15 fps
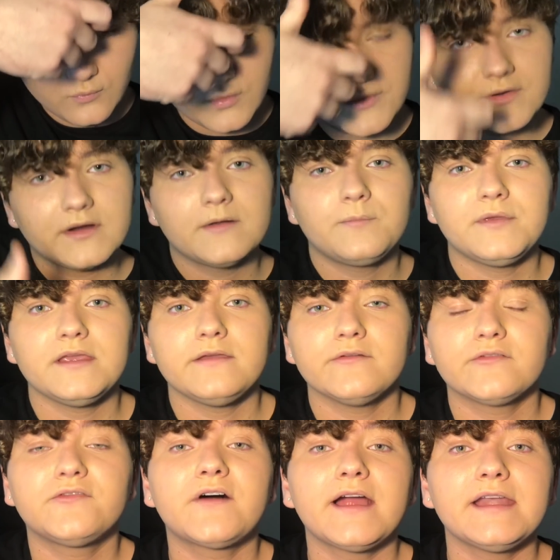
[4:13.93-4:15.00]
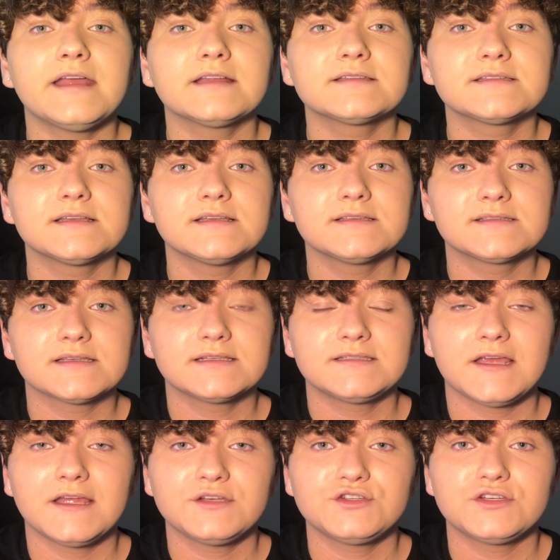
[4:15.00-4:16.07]
whether it be finances,
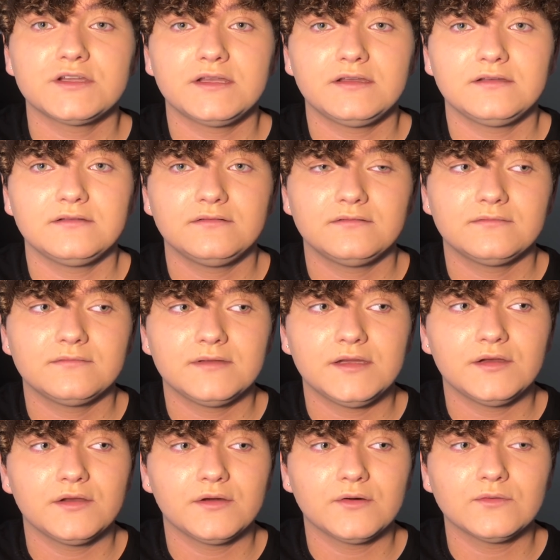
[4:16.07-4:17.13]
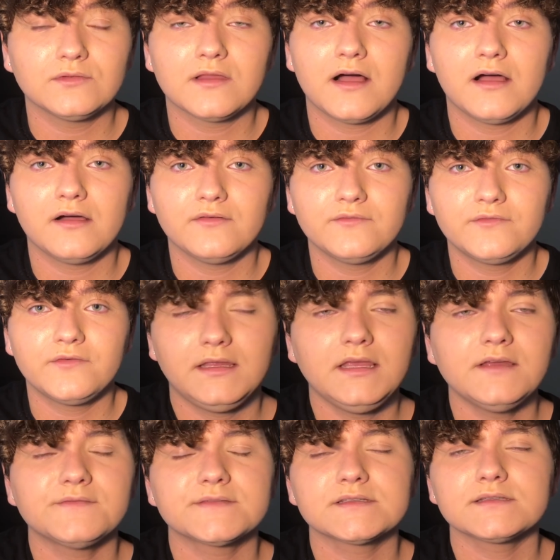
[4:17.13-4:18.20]
attention, you know, love,
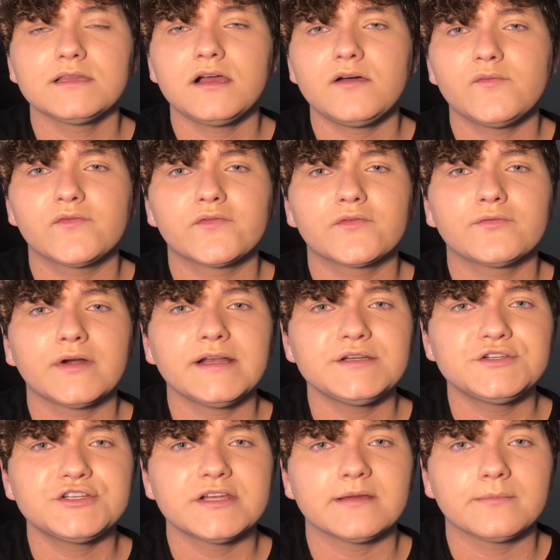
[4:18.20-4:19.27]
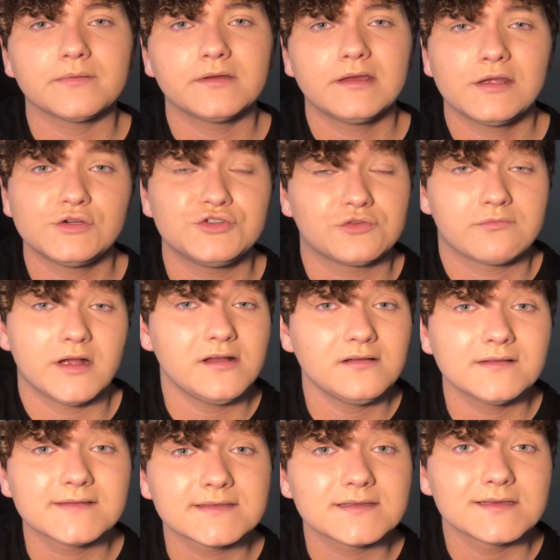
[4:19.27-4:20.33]
gifts, love, friendship,
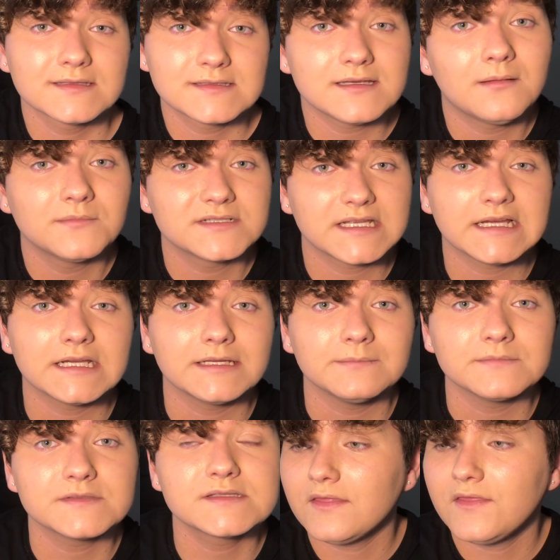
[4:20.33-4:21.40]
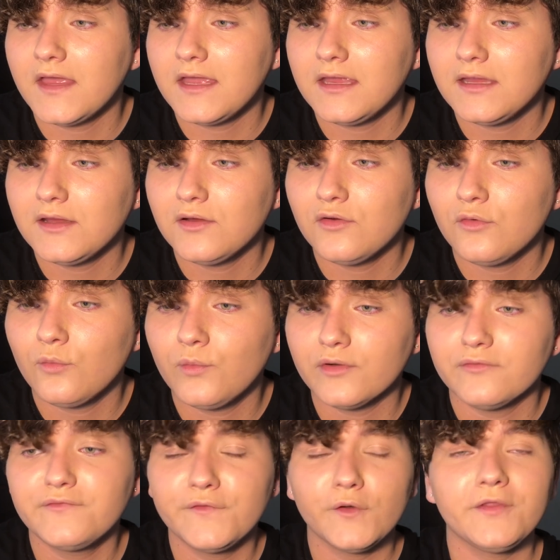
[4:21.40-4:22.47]
drugs sometimes. They will
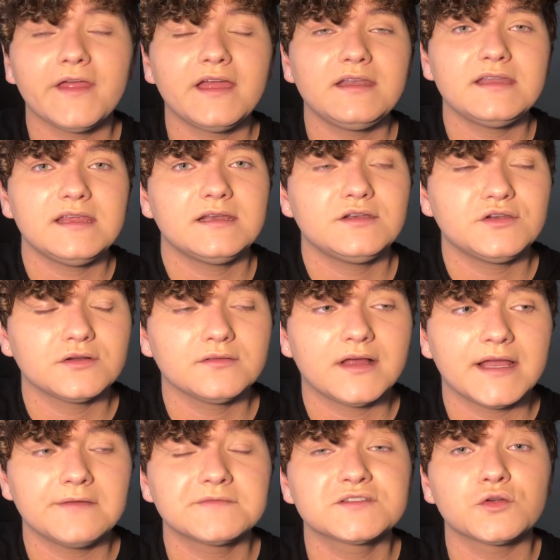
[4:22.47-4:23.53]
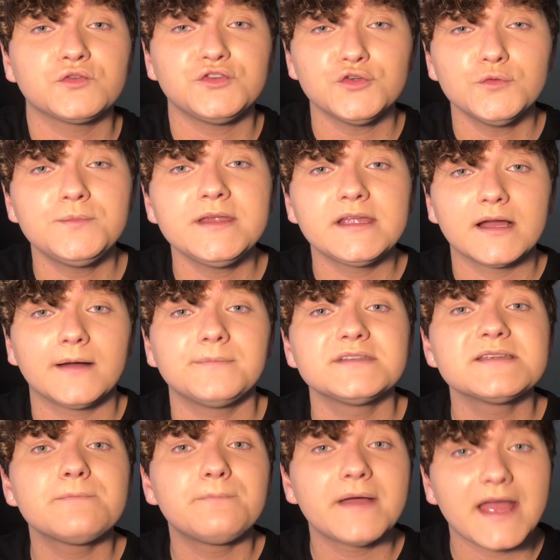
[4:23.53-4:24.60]
fill that need in your life so you become
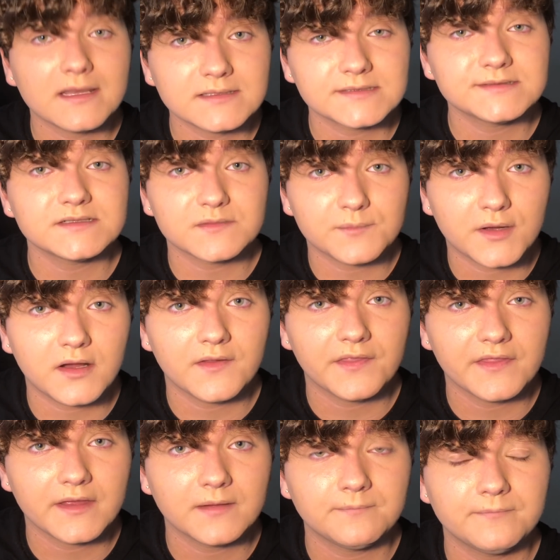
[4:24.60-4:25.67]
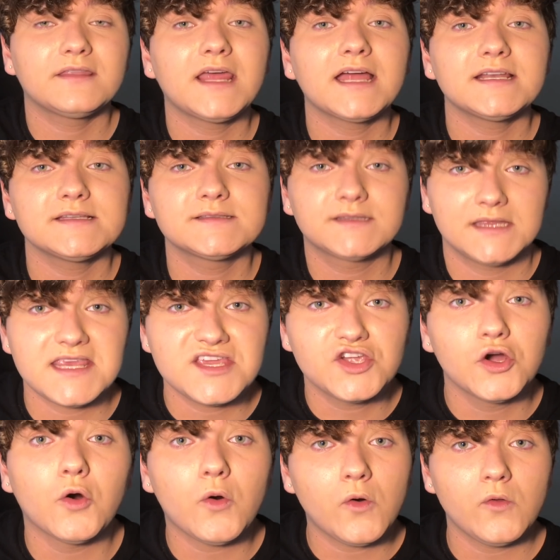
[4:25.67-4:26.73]
dependent upon them. That is the
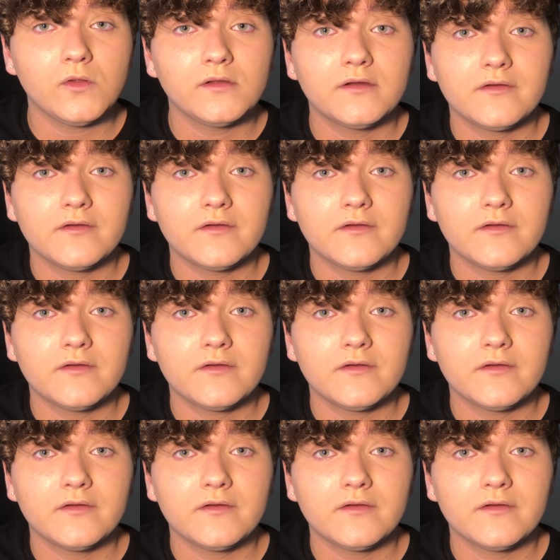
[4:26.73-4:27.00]
goal